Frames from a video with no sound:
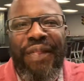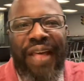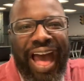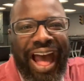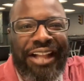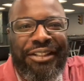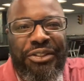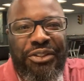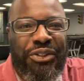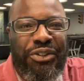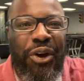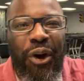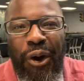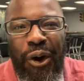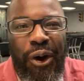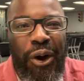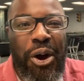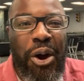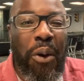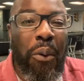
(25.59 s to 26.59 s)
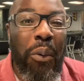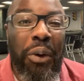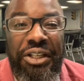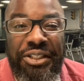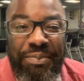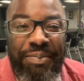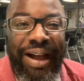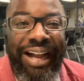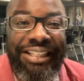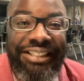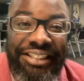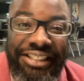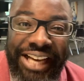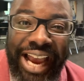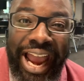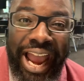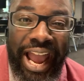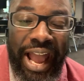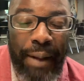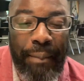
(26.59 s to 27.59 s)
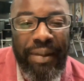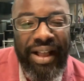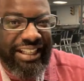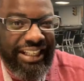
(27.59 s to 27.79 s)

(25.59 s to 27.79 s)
That song was my jam.